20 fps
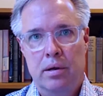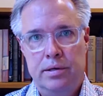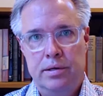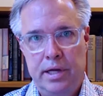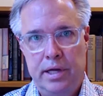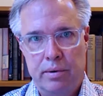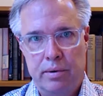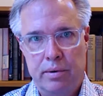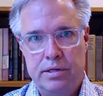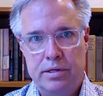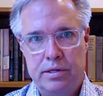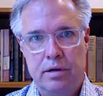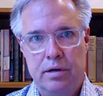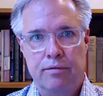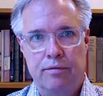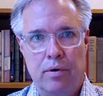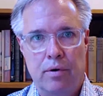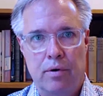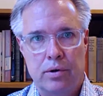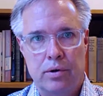decreasing
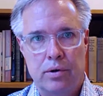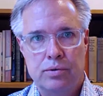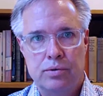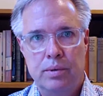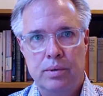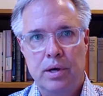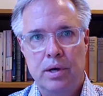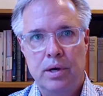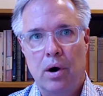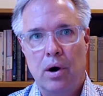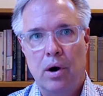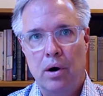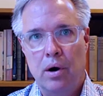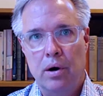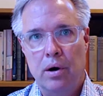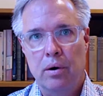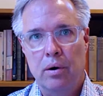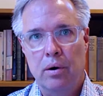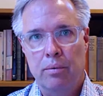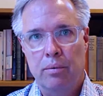falls, we
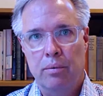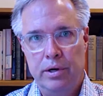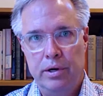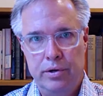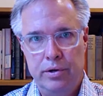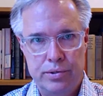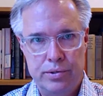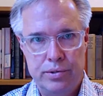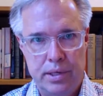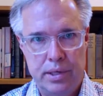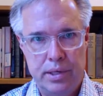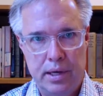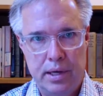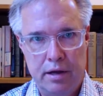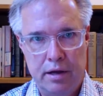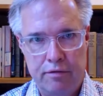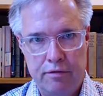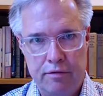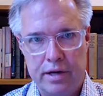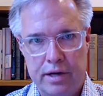are reducing
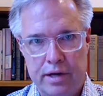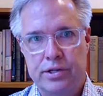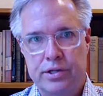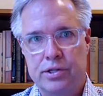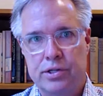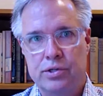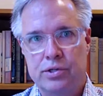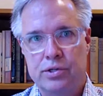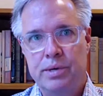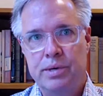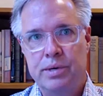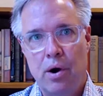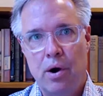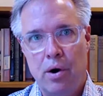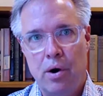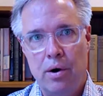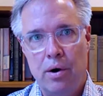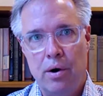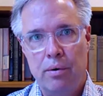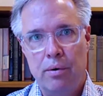infections, we
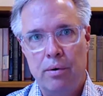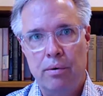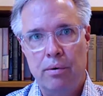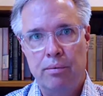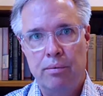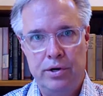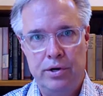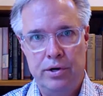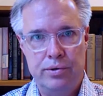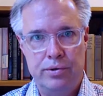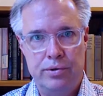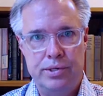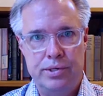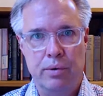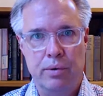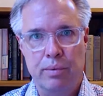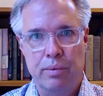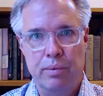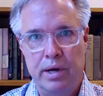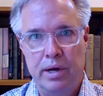are
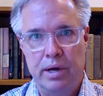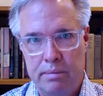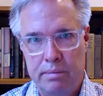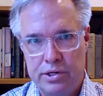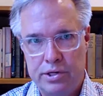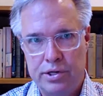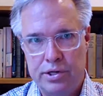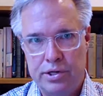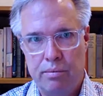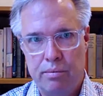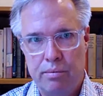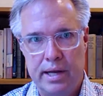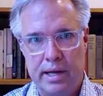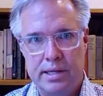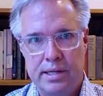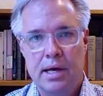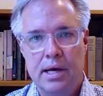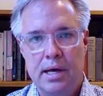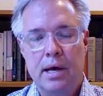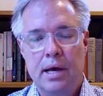reducing readmission
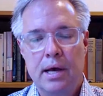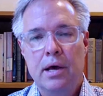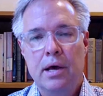rates,